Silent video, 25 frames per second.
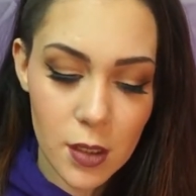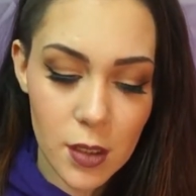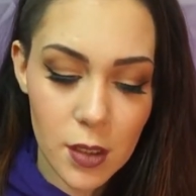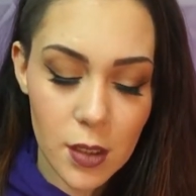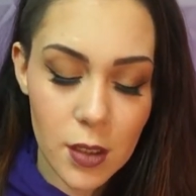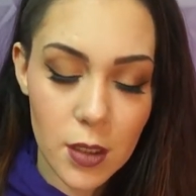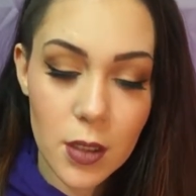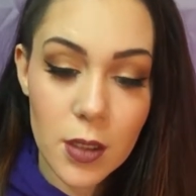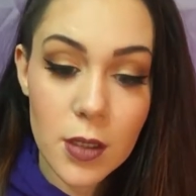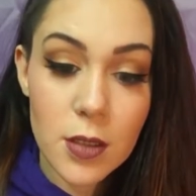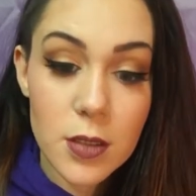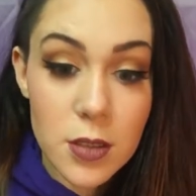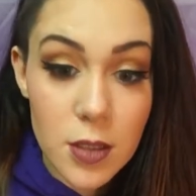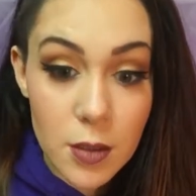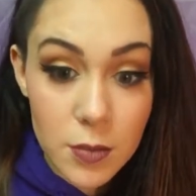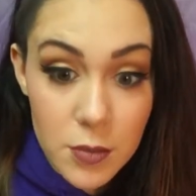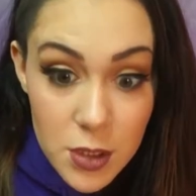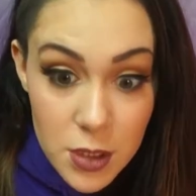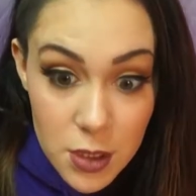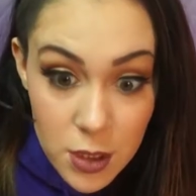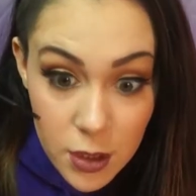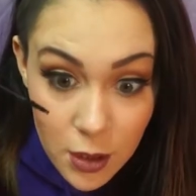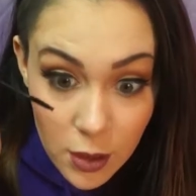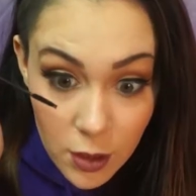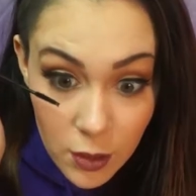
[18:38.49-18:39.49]
So I'm
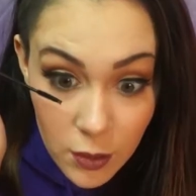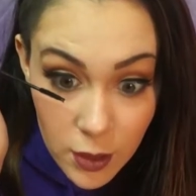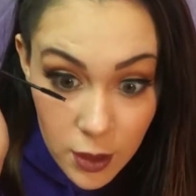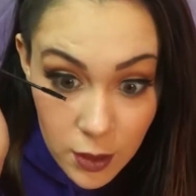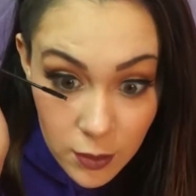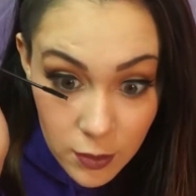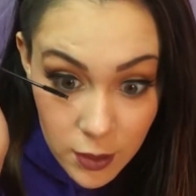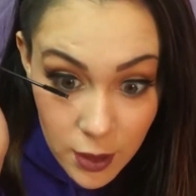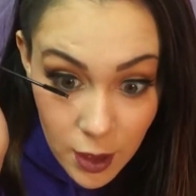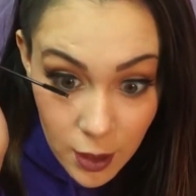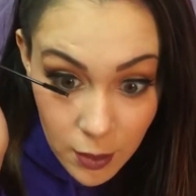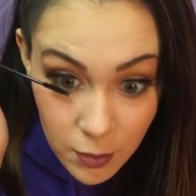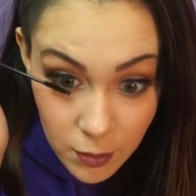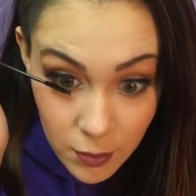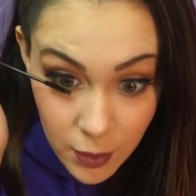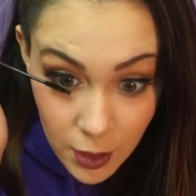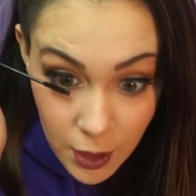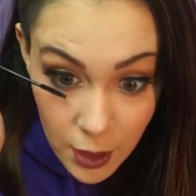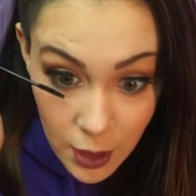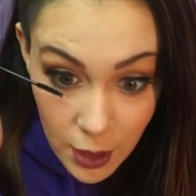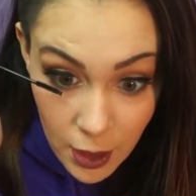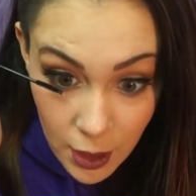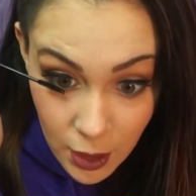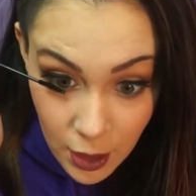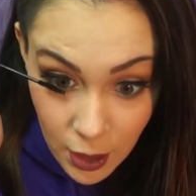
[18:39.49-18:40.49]
just gonna go in with that
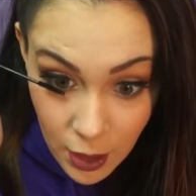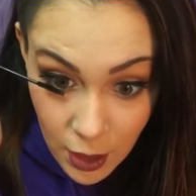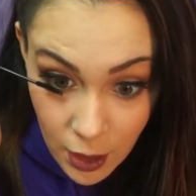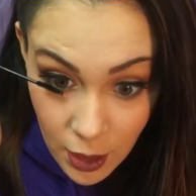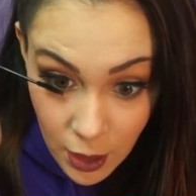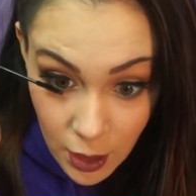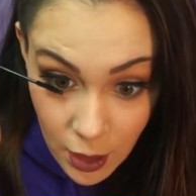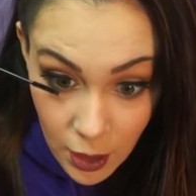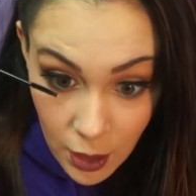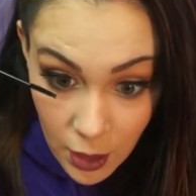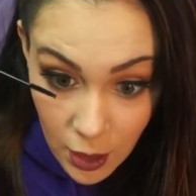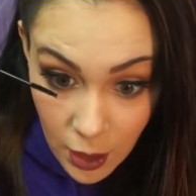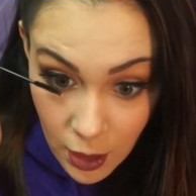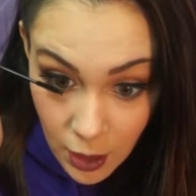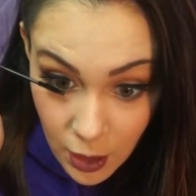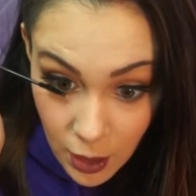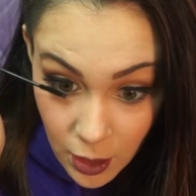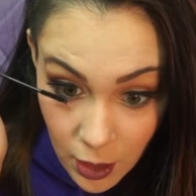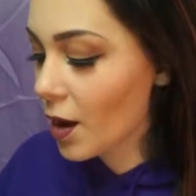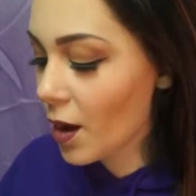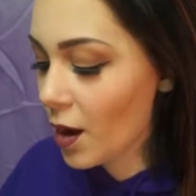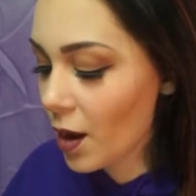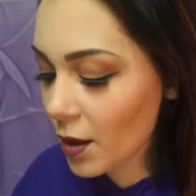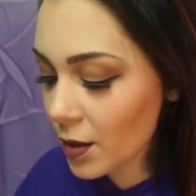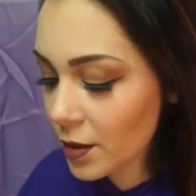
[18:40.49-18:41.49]
mini.
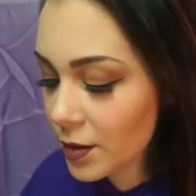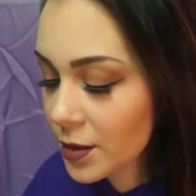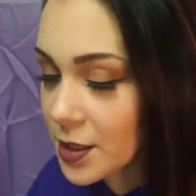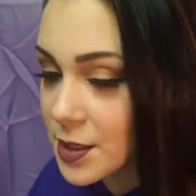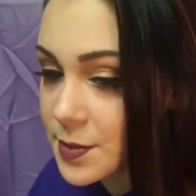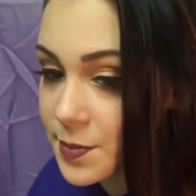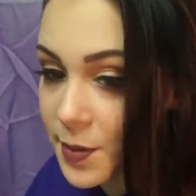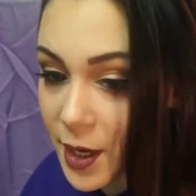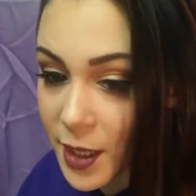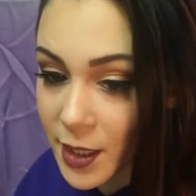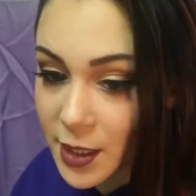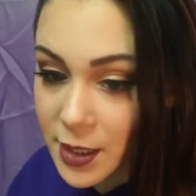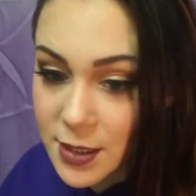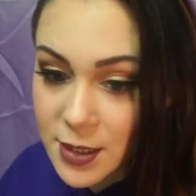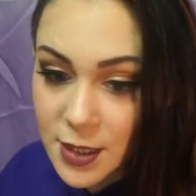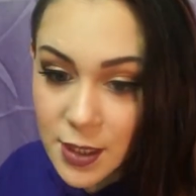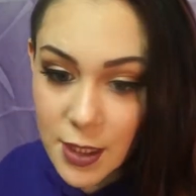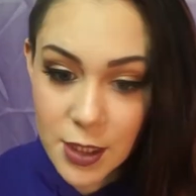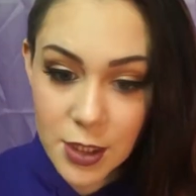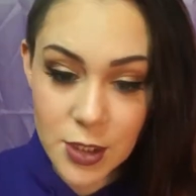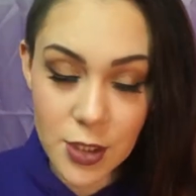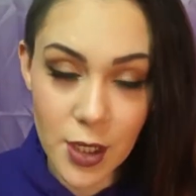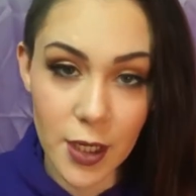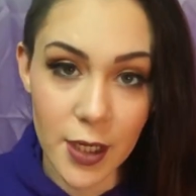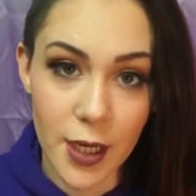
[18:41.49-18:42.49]
All of these products that
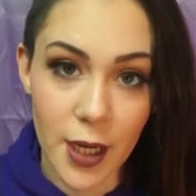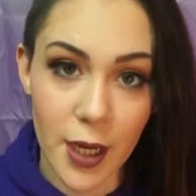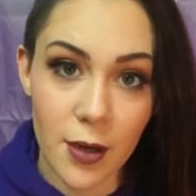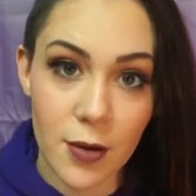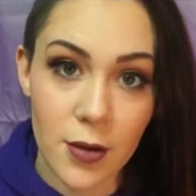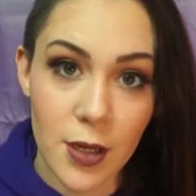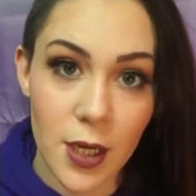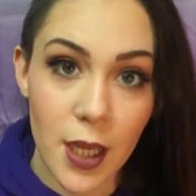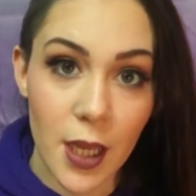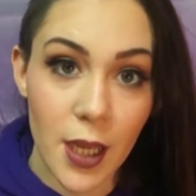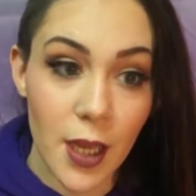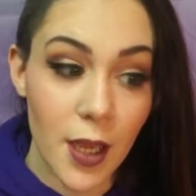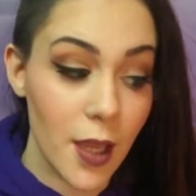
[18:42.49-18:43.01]
I tried out,